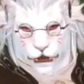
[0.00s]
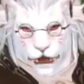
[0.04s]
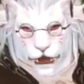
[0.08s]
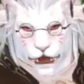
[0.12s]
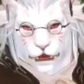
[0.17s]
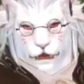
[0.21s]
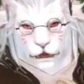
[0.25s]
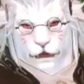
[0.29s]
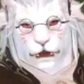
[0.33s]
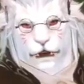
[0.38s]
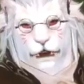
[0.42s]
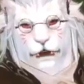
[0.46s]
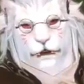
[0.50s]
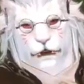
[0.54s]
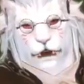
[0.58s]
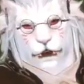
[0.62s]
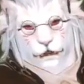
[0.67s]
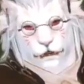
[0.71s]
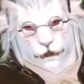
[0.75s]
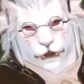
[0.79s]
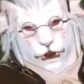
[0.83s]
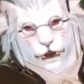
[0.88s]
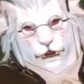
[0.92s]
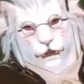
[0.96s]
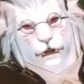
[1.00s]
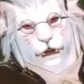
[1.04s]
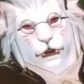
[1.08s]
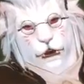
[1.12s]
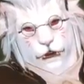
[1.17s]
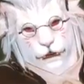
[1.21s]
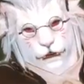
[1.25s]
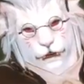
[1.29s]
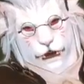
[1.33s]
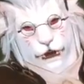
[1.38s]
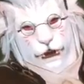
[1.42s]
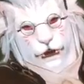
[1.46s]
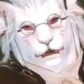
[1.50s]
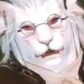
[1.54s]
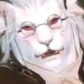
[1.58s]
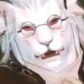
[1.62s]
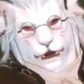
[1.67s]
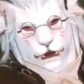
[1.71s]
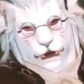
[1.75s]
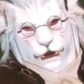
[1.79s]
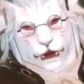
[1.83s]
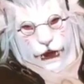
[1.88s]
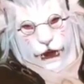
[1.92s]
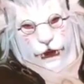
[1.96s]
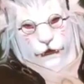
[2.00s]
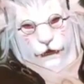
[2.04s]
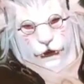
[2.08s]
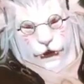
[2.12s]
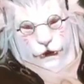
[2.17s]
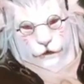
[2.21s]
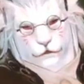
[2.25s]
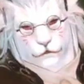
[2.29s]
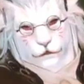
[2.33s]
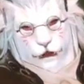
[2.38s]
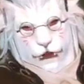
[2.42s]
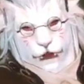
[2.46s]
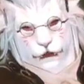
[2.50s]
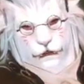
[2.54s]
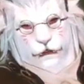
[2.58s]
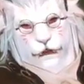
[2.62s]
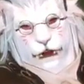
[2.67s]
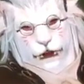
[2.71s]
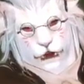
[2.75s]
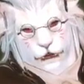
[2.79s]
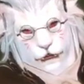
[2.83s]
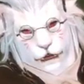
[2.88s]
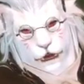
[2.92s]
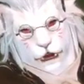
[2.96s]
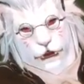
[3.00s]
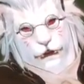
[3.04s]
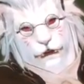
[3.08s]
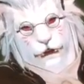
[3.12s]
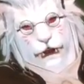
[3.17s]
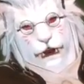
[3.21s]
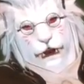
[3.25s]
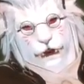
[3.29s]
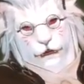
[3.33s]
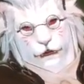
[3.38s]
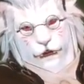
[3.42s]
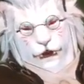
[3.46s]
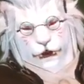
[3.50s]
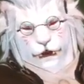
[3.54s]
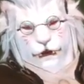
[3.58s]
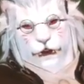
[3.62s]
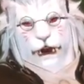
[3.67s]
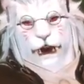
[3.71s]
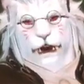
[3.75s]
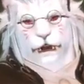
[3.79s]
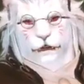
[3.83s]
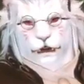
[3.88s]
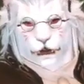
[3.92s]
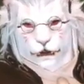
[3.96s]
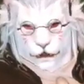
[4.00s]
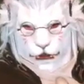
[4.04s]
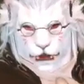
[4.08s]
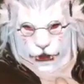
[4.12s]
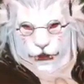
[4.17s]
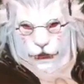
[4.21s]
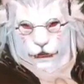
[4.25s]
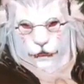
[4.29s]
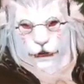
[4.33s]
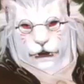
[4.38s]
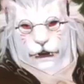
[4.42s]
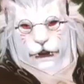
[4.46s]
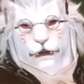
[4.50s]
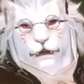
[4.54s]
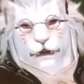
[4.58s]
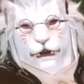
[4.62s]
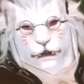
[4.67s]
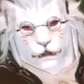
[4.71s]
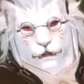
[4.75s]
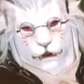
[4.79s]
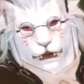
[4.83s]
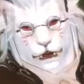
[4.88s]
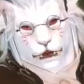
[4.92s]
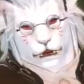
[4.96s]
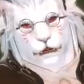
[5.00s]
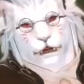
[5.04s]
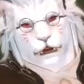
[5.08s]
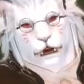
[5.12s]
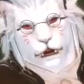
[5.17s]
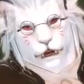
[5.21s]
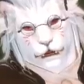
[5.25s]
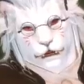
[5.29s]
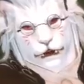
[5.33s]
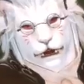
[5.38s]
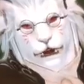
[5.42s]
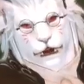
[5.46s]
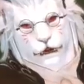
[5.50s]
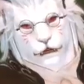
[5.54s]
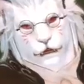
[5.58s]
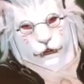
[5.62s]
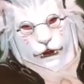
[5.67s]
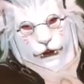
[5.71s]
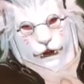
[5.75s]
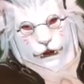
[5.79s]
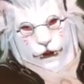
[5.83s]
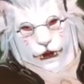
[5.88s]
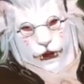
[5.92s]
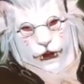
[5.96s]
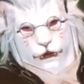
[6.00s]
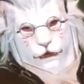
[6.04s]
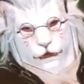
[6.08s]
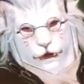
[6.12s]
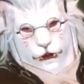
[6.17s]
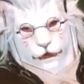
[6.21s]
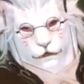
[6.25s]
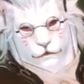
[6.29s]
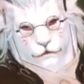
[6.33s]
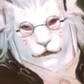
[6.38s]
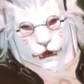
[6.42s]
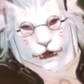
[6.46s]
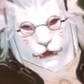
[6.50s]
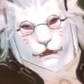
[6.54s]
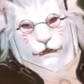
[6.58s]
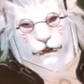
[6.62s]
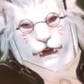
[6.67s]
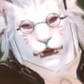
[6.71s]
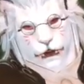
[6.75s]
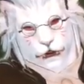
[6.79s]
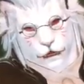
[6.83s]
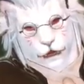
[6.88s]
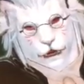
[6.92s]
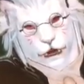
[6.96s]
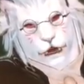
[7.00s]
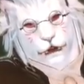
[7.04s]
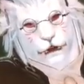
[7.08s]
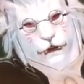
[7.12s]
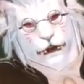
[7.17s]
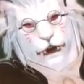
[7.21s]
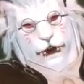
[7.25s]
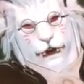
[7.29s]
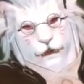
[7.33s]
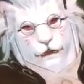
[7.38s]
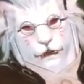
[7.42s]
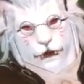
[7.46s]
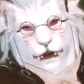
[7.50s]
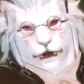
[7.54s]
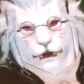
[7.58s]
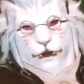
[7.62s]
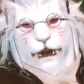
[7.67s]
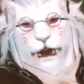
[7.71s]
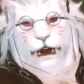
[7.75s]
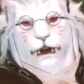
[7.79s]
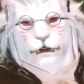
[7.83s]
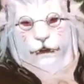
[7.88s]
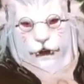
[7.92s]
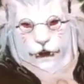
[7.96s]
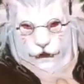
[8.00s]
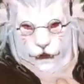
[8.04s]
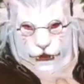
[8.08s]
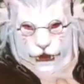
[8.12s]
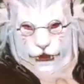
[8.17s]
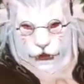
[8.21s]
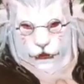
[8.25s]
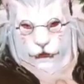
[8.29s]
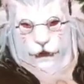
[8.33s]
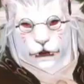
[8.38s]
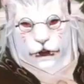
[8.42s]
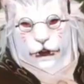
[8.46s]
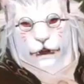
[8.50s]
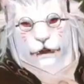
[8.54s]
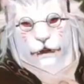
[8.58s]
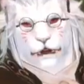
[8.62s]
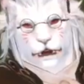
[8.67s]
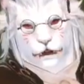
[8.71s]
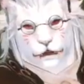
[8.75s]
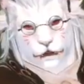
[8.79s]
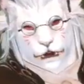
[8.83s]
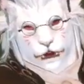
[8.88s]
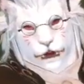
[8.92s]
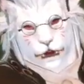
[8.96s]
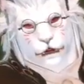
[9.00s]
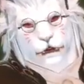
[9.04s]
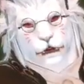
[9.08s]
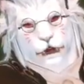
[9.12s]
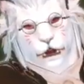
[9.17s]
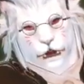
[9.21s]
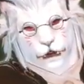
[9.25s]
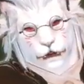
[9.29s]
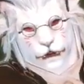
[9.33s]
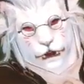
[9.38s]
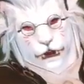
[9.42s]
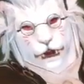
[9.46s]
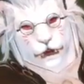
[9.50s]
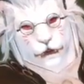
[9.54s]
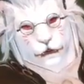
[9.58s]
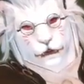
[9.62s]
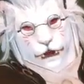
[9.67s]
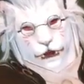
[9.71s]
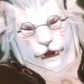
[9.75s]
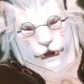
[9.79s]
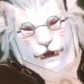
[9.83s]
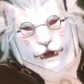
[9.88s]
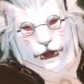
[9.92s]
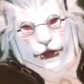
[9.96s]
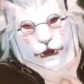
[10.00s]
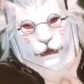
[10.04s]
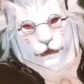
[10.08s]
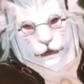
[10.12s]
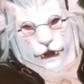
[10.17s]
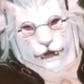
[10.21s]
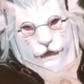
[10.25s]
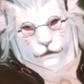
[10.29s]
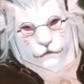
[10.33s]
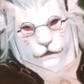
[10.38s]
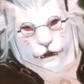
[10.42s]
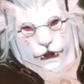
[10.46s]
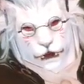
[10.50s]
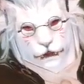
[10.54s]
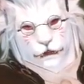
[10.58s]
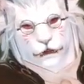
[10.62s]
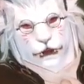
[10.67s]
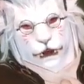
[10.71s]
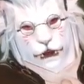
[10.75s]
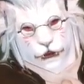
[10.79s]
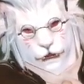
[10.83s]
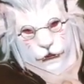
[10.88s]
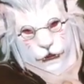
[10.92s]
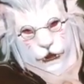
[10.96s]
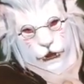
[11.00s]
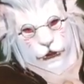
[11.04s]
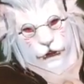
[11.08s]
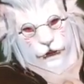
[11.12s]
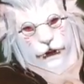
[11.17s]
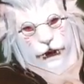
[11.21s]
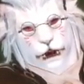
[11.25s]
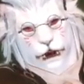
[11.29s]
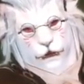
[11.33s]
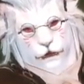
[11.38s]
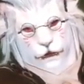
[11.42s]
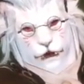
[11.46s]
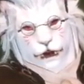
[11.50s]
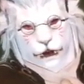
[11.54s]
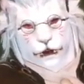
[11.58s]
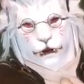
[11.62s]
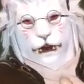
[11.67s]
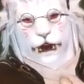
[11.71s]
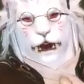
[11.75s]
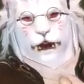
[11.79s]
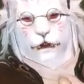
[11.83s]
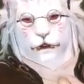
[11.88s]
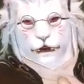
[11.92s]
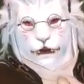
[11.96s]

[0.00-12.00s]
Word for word: going to recommend is just to make Gil while you can. Uh, things are going to get really expensive at the, every patch, basically. Uh, so you're going to want to have that gil available. I'll be making tons of gil making guides when it comes out, but you know,